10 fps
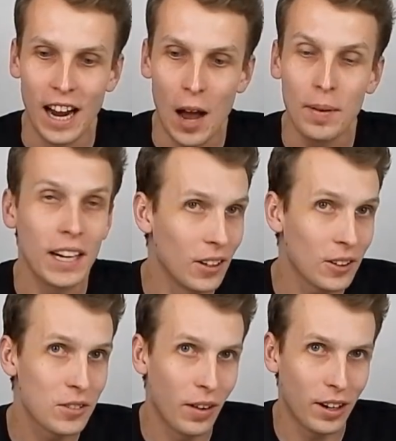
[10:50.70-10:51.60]
I mean, it
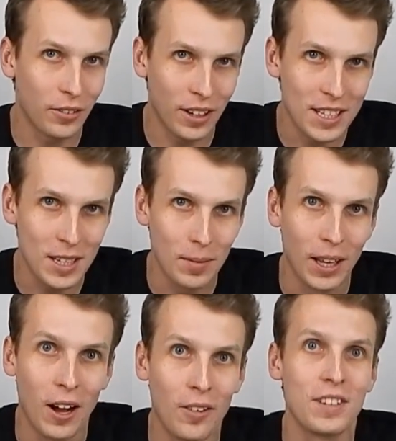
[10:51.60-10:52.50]
looks very, very
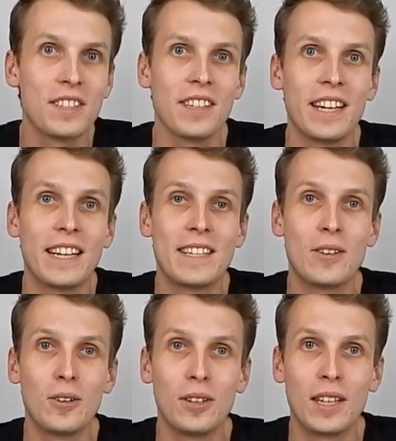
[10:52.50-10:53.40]
similar, obviously,
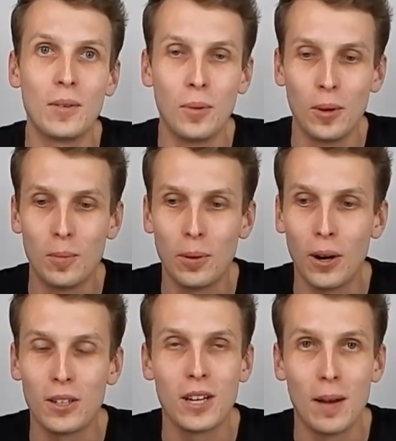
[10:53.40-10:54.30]
to the wooden
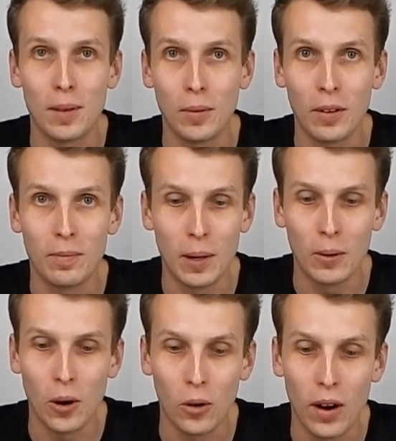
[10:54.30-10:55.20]
prototype that we've
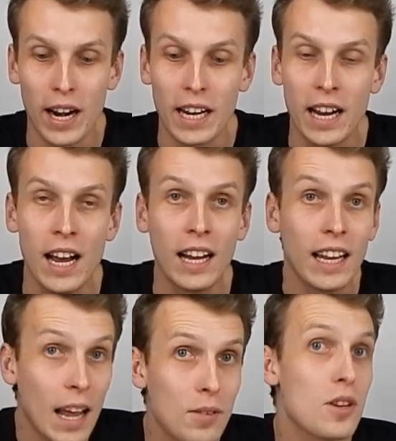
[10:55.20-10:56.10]
built already.
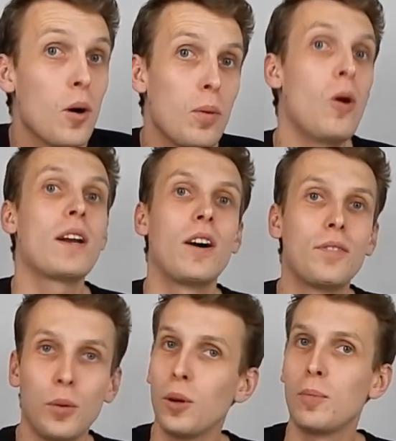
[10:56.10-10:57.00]
And that was the whole point
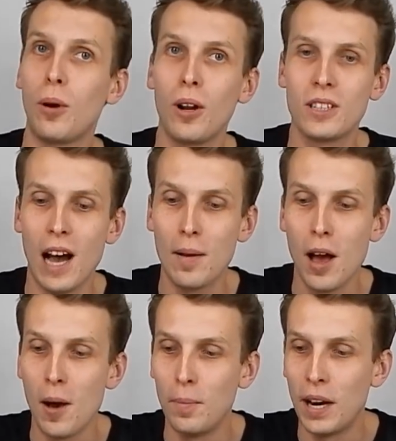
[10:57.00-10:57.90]
of the wooden
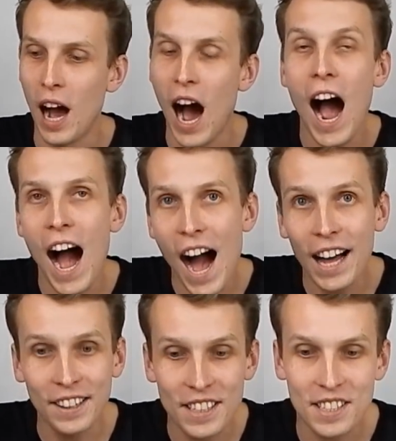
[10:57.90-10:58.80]
prototype. But
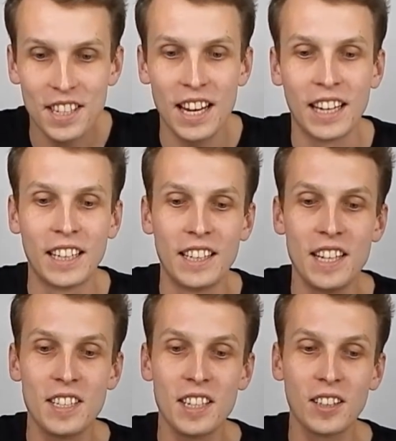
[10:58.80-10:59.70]
this thing
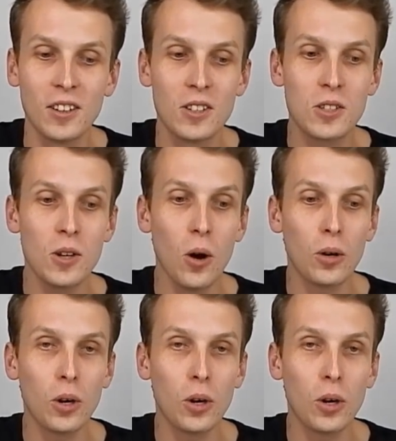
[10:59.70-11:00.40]
looks so